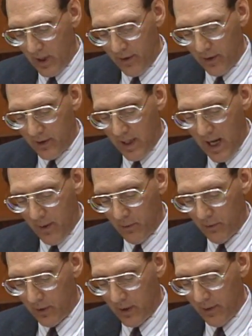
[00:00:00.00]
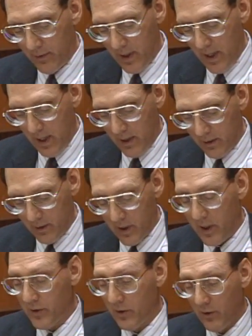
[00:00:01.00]
the top of the left hand,
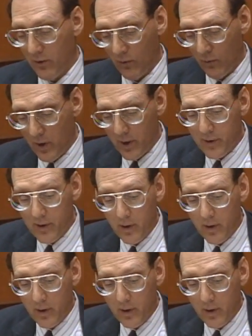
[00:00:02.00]
adjacent to the wrist,